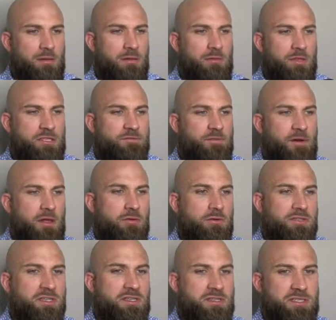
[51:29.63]
these followers
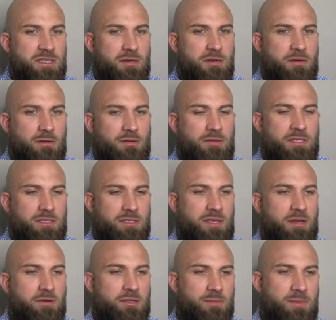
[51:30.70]
consider this
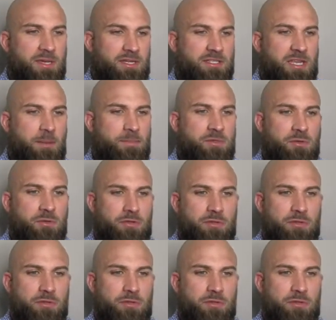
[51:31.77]
leader to be exceptional